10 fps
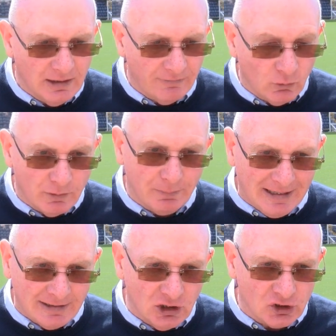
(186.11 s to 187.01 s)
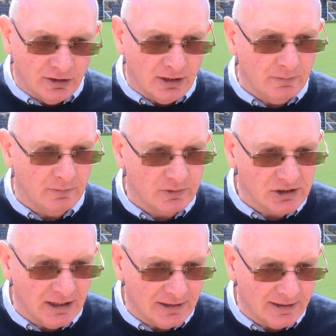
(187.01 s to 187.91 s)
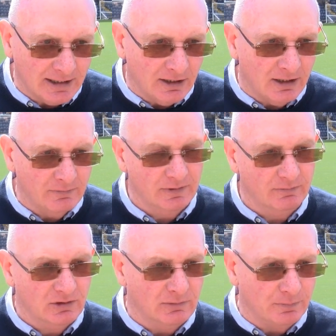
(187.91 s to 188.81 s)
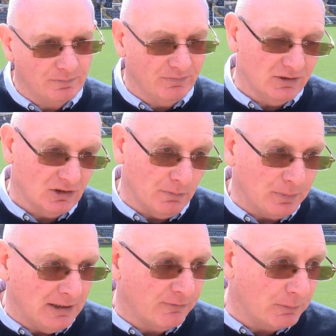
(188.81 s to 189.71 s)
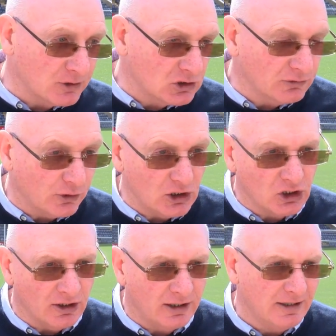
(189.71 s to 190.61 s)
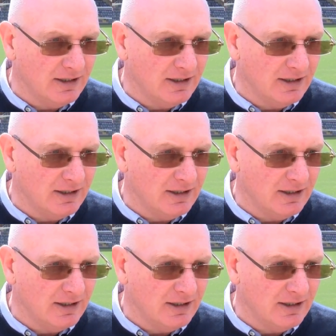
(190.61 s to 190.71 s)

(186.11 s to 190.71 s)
everyone backing each other, staying together, com- competing for positions for each other,